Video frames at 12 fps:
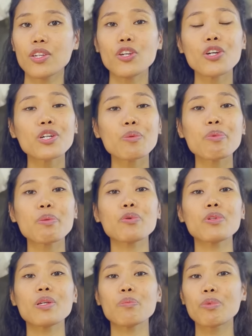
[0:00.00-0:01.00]
Younger
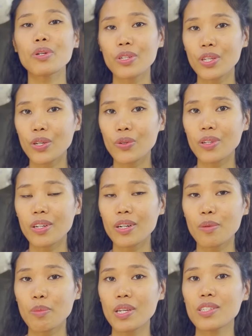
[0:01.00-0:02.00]
people in
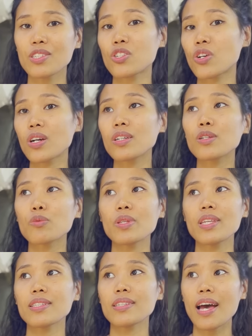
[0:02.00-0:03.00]
particular may struggle
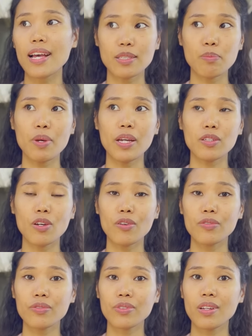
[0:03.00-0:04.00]
with this aspect
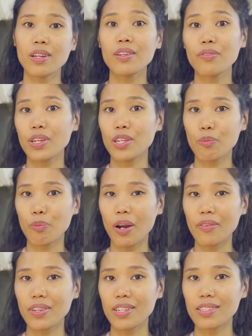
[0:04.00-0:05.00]
of living in the
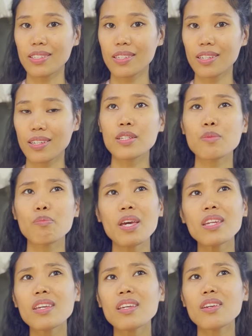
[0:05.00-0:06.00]
province, because
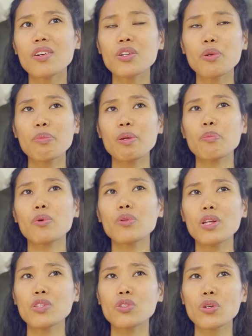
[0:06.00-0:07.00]
many younger
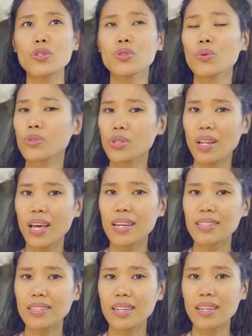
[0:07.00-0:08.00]
people enjoy
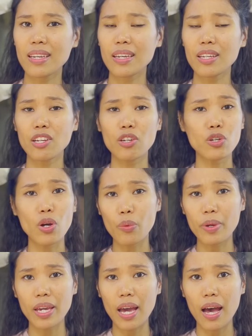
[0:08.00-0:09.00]
socializing,
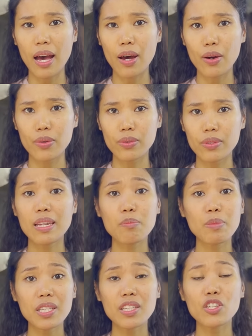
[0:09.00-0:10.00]
going out,
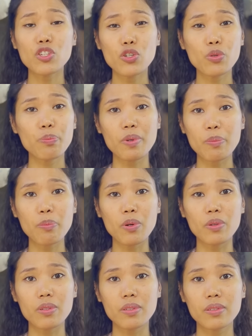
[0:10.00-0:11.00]
and meeting new
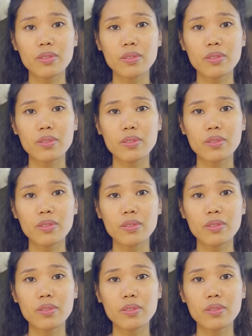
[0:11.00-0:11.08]
people,